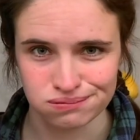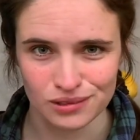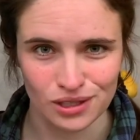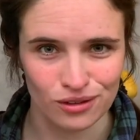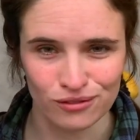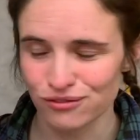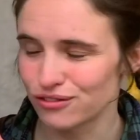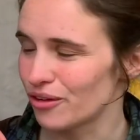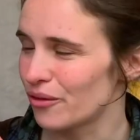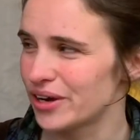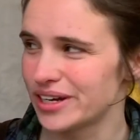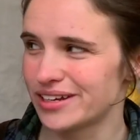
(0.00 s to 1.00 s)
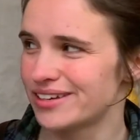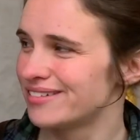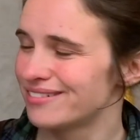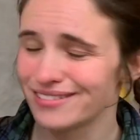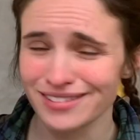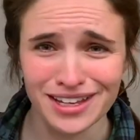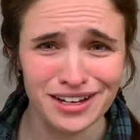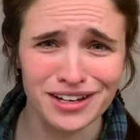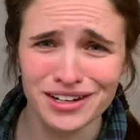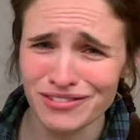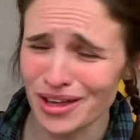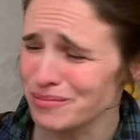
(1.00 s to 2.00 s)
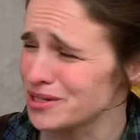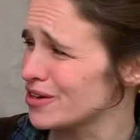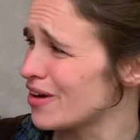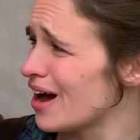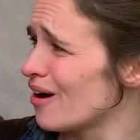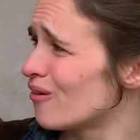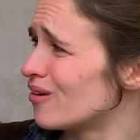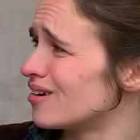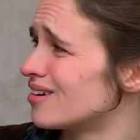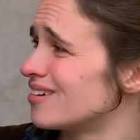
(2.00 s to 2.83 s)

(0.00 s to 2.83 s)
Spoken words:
Oh, Floyd. They could have helped you out.